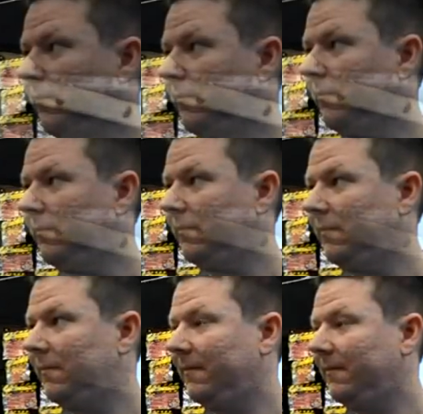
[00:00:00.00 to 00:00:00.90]

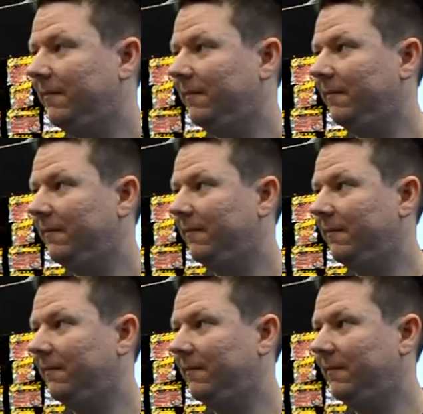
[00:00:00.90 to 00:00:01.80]

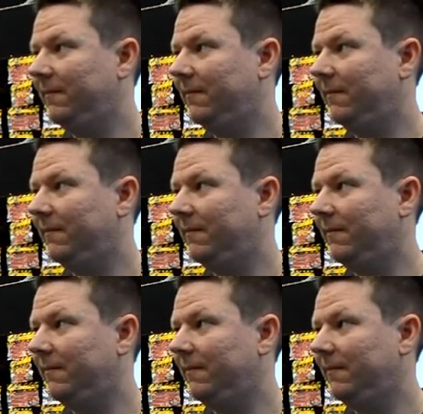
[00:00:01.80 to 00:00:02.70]

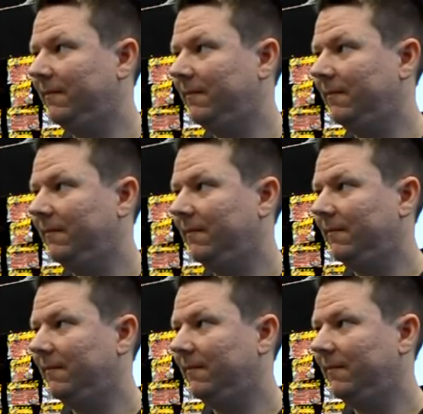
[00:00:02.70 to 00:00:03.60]

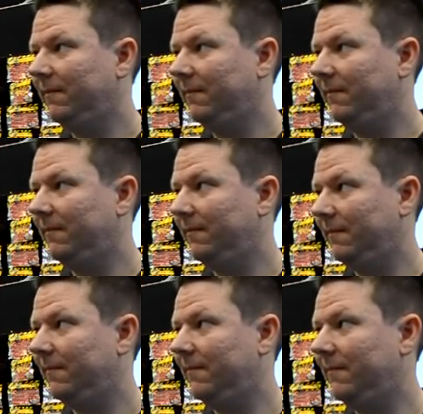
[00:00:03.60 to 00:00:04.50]

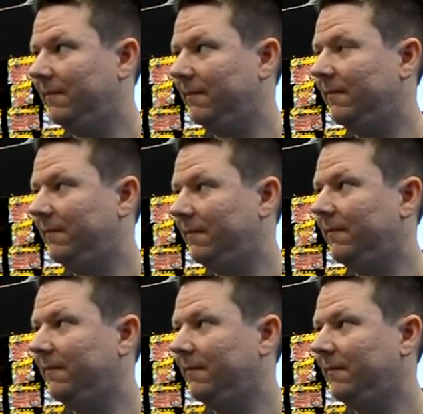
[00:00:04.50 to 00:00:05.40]

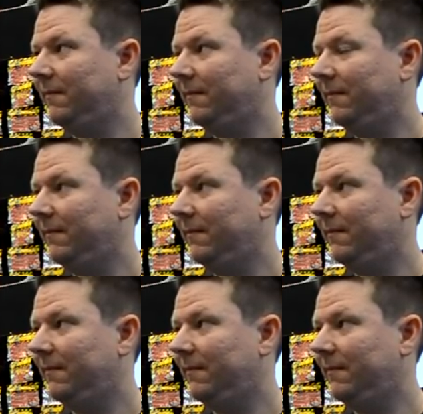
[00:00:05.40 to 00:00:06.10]
The person shown says nothing.